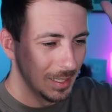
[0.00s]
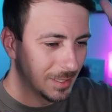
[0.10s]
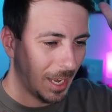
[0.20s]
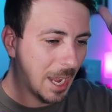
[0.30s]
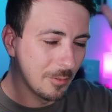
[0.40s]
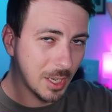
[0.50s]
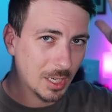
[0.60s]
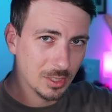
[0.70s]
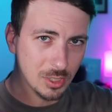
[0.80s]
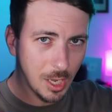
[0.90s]
they have like
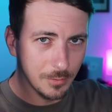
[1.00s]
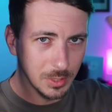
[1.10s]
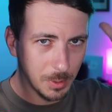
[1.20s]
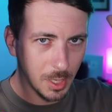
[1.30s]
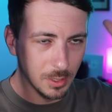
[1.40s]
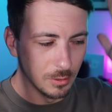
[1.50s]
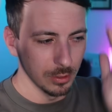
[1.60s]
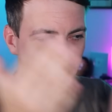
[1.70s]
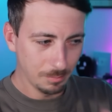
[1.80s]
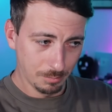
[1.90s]
a soft spot
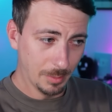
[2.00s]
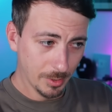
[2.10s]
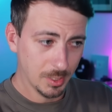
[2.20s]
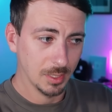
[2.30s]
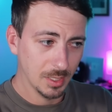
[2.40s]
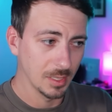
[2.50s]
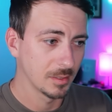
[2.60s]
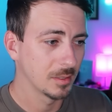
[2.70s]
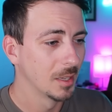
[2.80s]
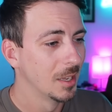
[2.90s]
usually, pretty much like
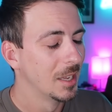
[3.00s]
this.